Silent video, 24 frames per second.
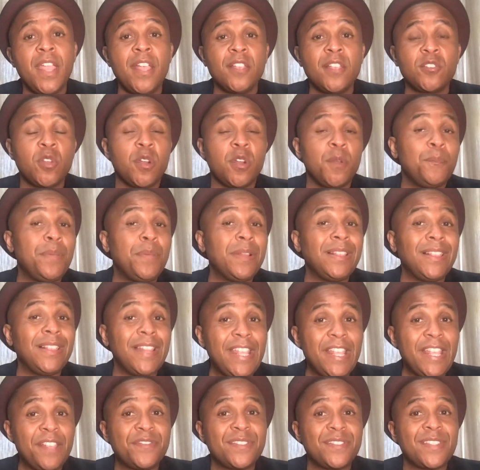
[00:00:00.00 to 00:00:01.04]
sort of
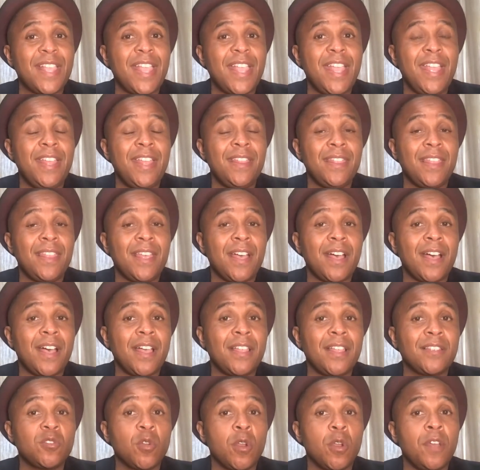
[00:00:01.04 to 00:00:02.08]
beliefs in
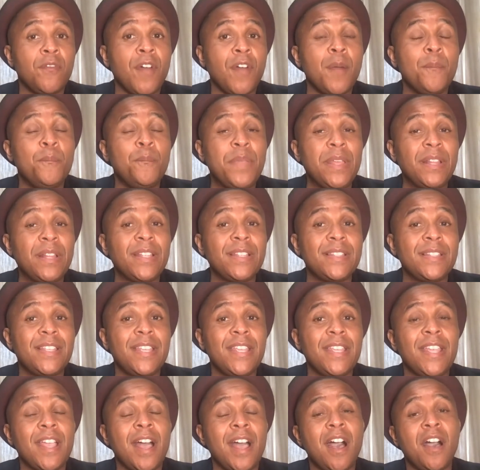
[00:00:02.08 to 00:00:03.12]
the sort of
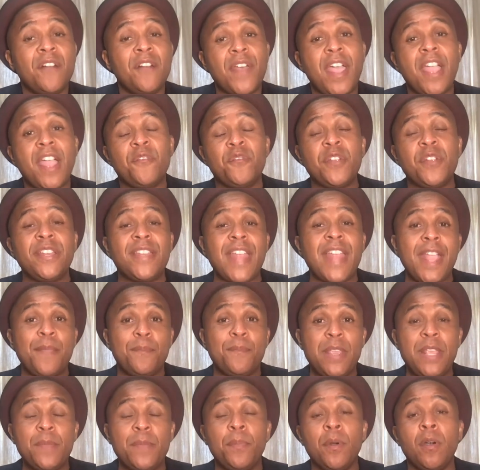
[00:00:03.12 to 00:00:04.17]
ability of everyday
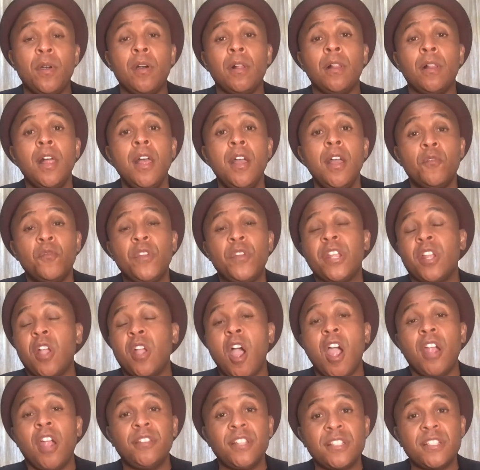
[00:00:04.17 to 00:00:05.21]
people,
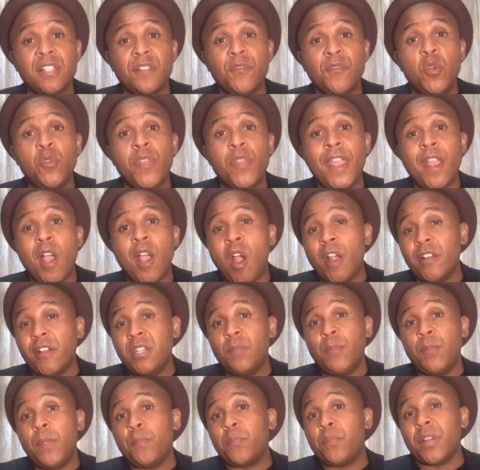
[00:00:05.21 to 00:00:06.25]
regardless of who they are, to
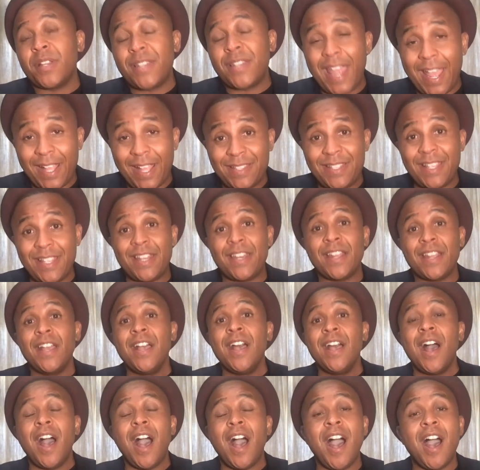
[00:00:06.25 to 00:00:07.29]
be protected
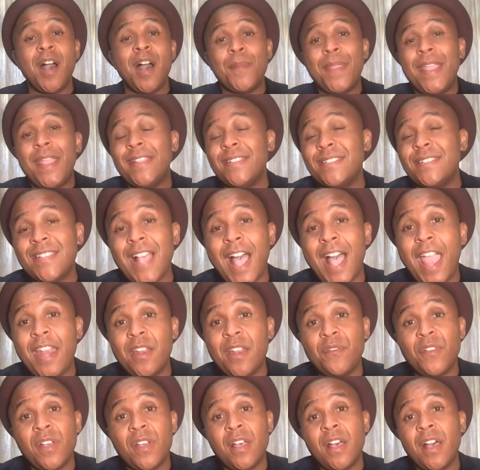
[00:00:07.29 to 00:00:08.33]
um, inside
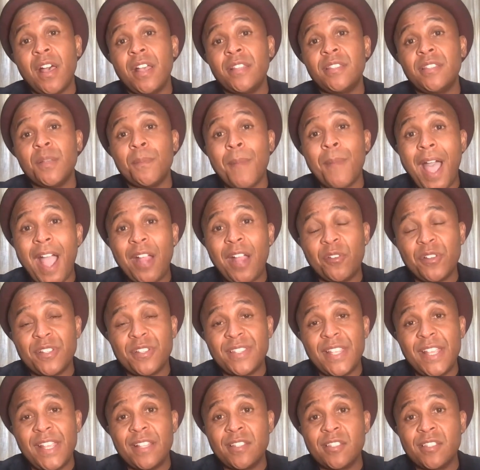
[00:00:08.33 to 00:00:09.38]
of a, a
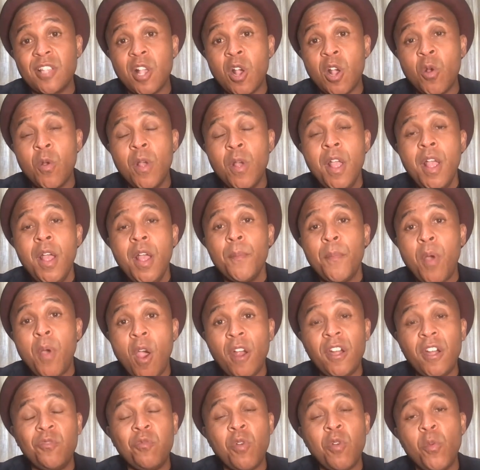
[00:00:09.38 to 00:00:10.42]
democracy. And so,
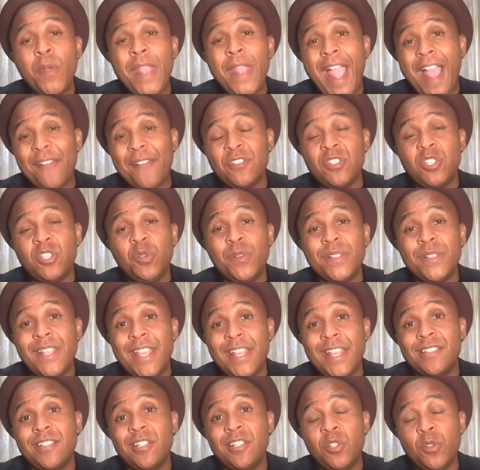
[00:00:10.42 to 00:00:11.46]
part of what we have to do is
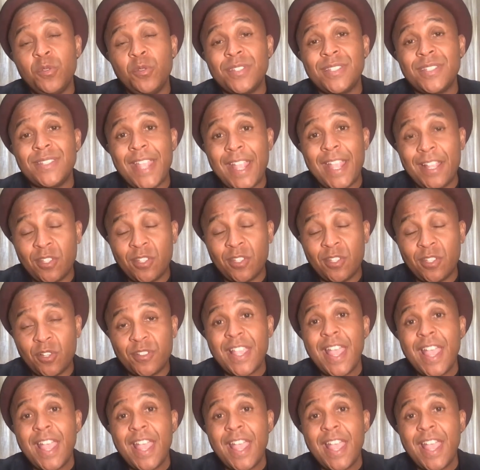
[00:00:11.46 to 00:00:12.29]
get to new standards.